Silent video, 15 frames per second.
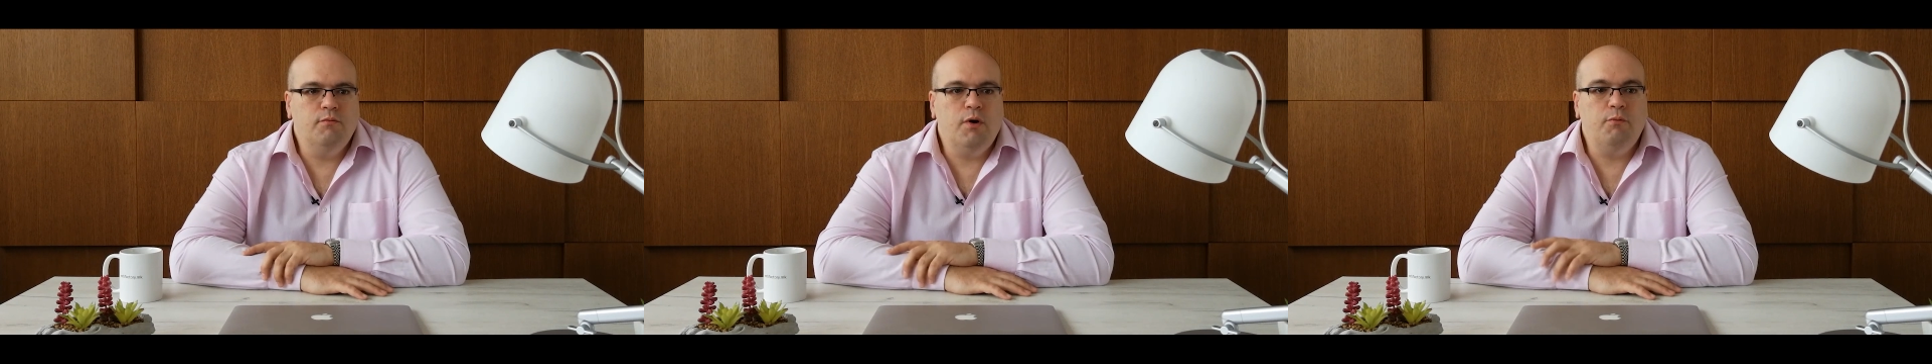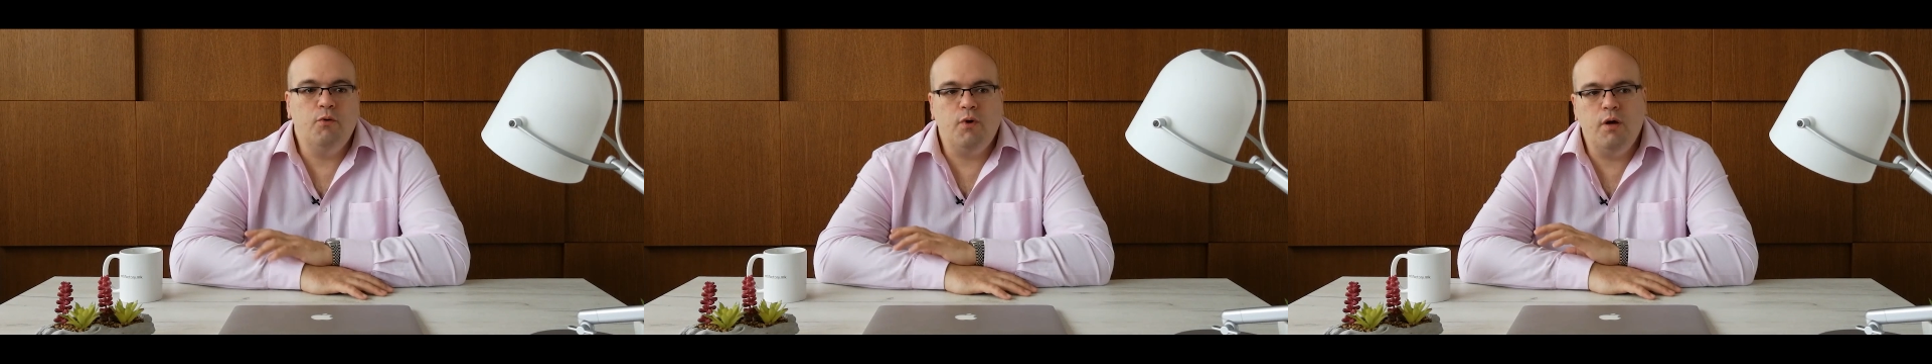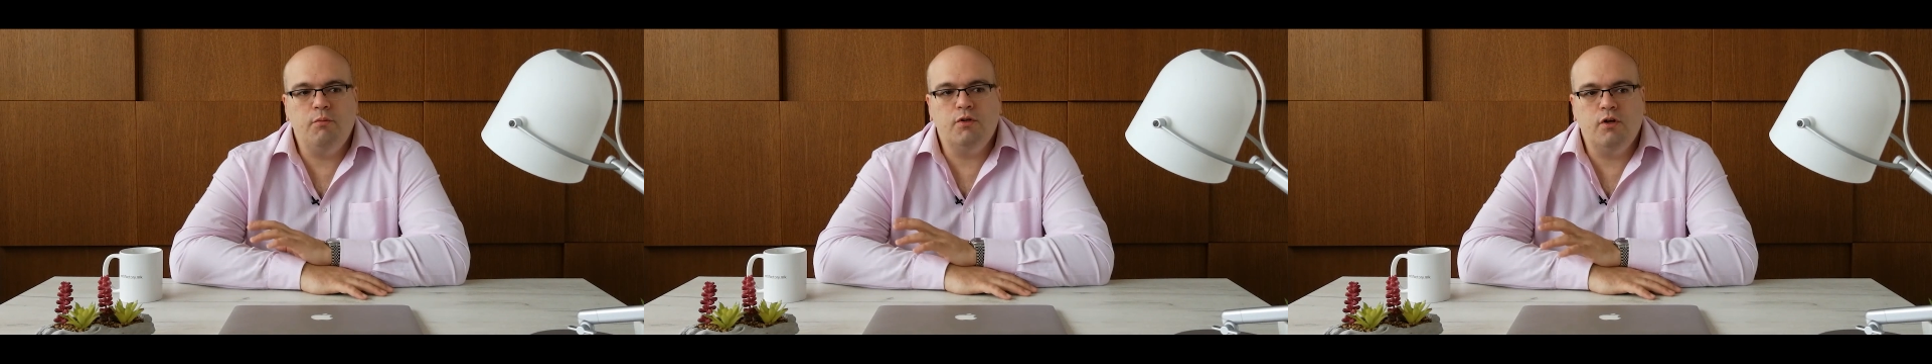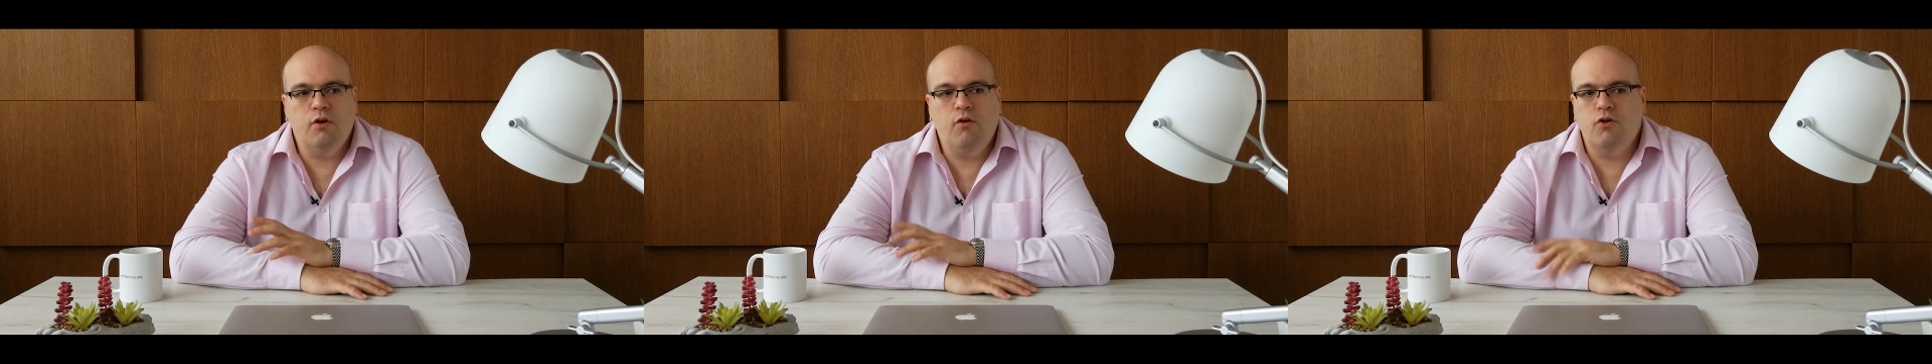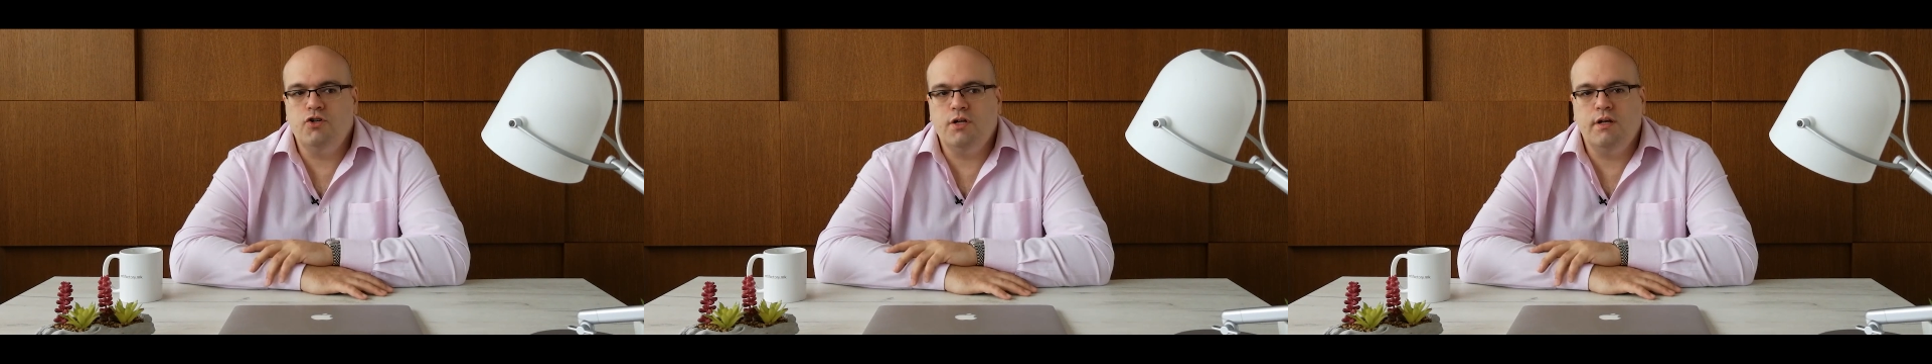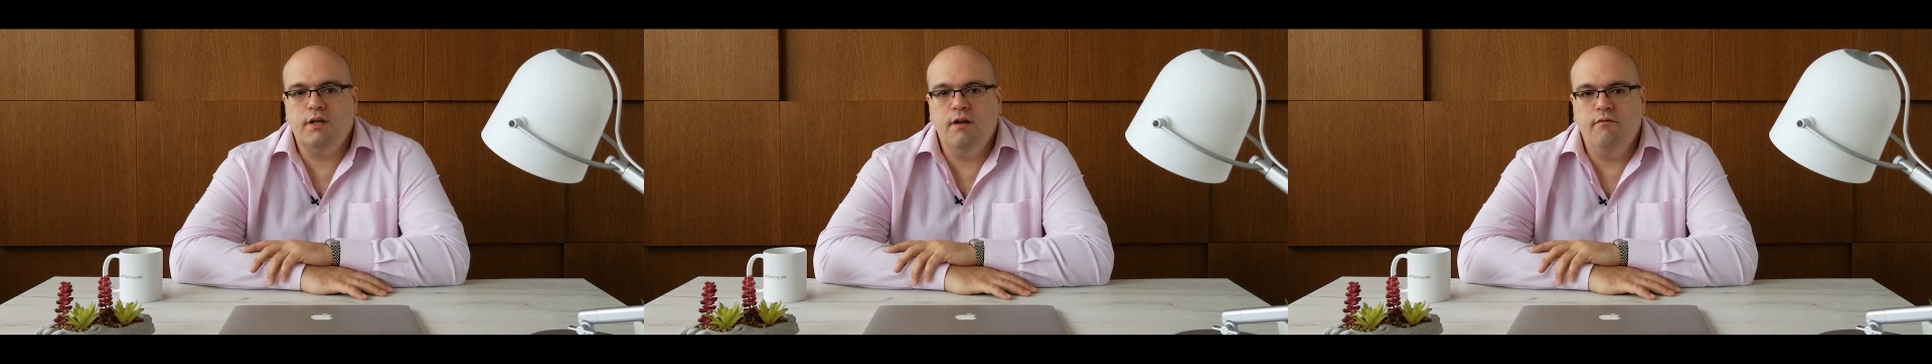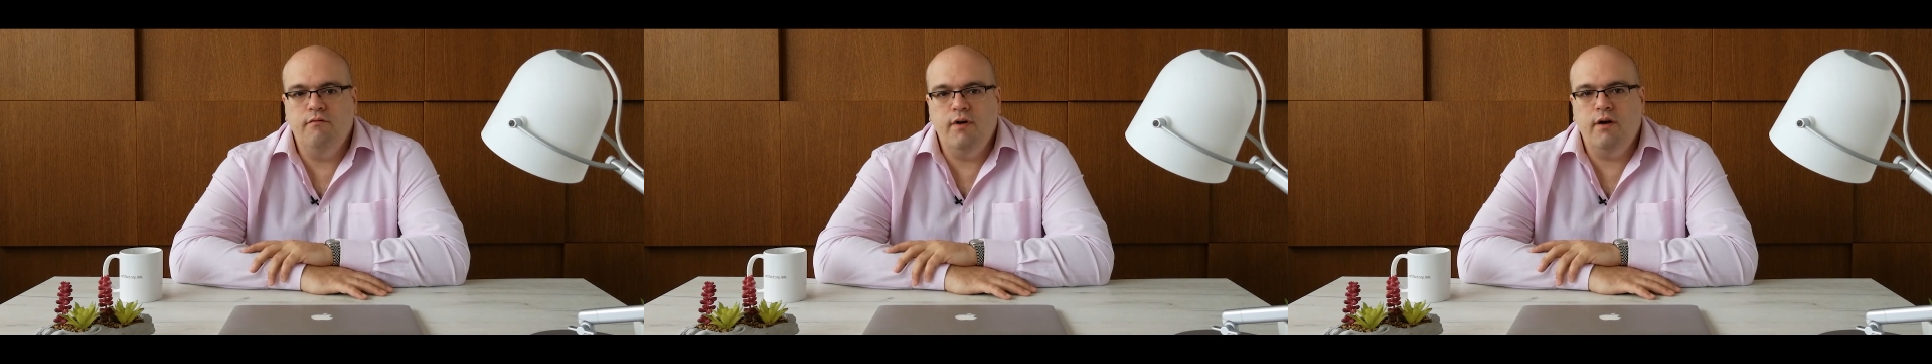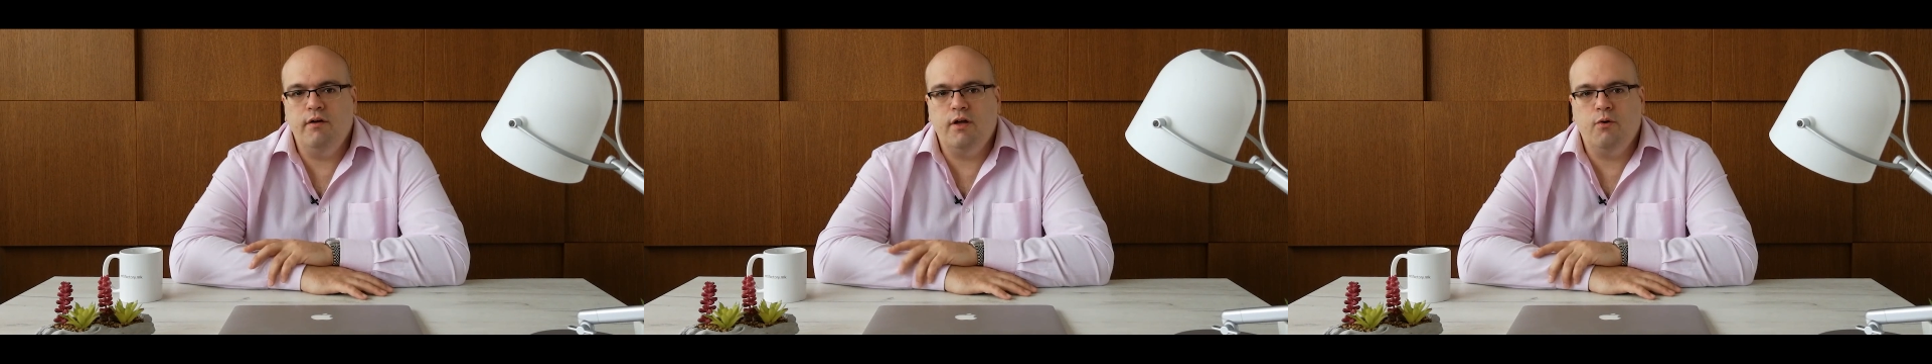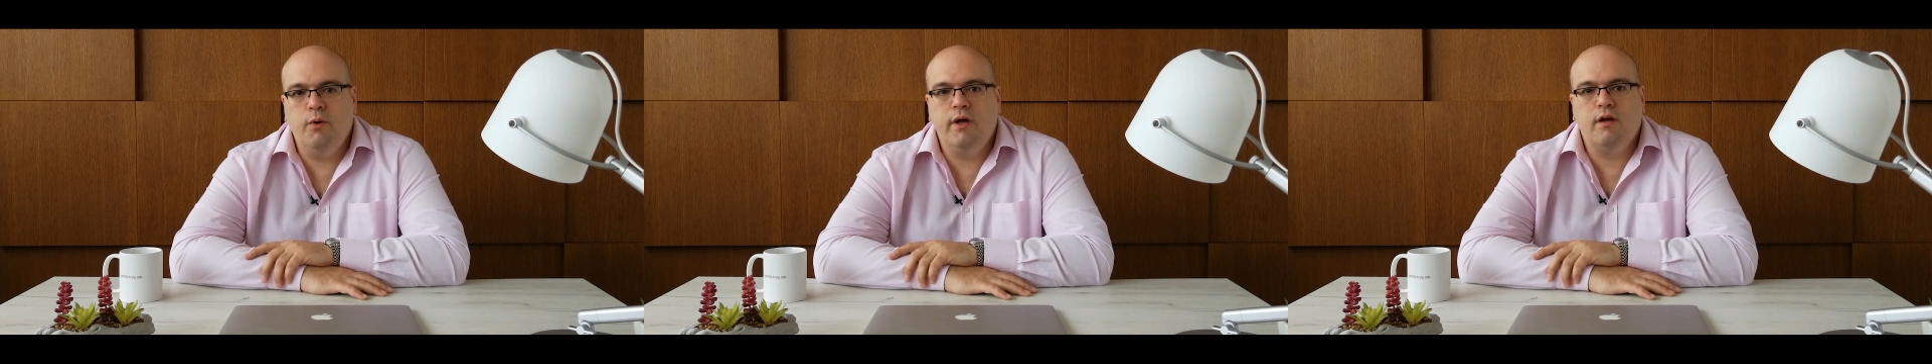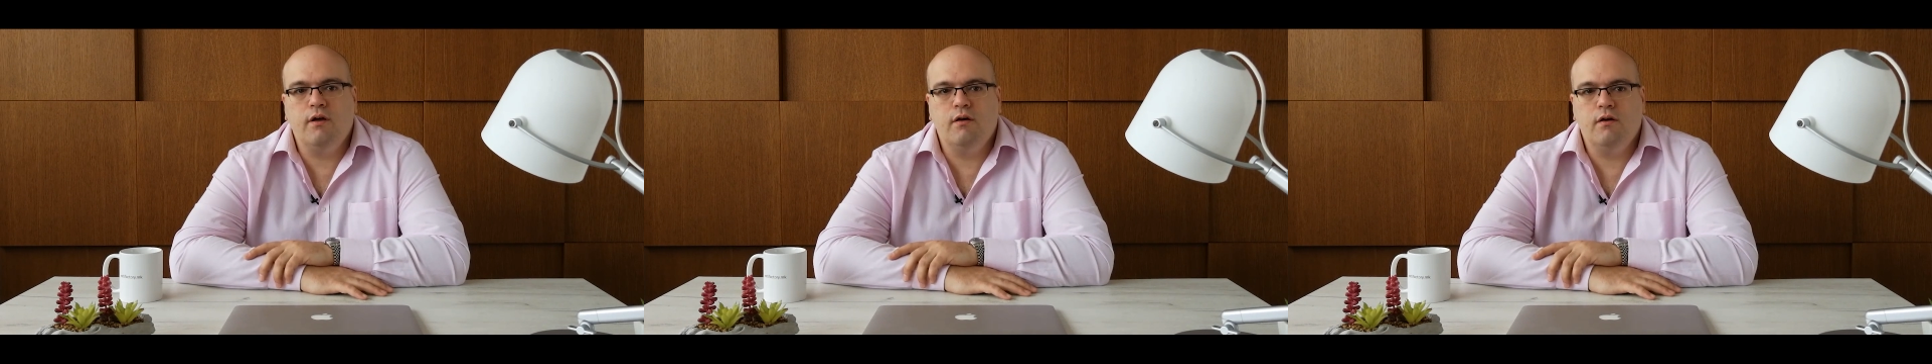And we were able to launch that in a very quick,